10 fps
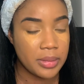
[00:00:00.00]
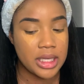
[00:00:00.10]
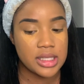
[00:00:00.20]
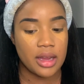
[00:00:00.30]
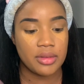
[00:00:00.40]

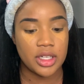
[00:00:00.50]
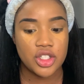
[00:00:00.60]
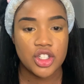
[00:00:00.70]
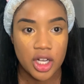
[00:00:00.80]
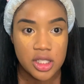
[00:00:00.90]
because I already
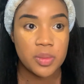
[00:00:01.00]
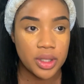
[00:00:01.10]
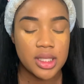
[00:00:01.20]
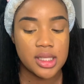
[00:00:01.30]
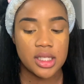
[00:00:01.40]
just
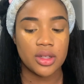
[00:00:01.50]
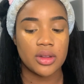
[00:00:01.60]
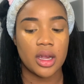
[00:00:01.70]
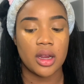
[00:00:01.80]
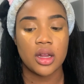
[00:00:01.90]
put concealer
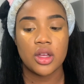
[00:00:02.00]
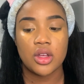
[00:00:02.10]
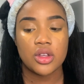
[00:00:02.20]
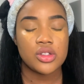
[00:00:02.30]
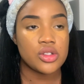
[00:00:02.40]
there.
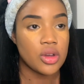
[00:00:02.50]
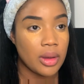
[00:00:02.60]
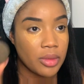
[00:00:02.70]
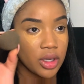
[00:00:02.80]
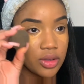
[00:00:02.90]
So
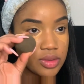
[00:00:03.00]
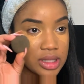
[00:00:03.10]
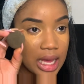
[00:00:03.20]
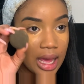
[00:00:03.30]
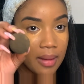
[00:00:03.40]
I'm going to use
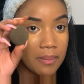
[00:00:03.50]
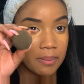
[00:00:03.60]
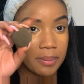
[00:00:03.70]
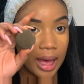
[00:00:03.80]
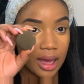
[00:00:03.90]
the
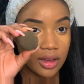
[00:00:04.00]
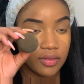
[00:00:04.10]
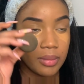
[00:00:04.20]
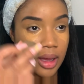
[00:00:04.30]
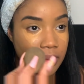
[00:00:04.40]
back
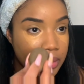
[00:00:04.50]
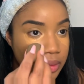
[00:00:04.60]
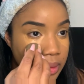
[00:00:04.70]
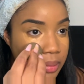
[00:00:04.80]
of my beauty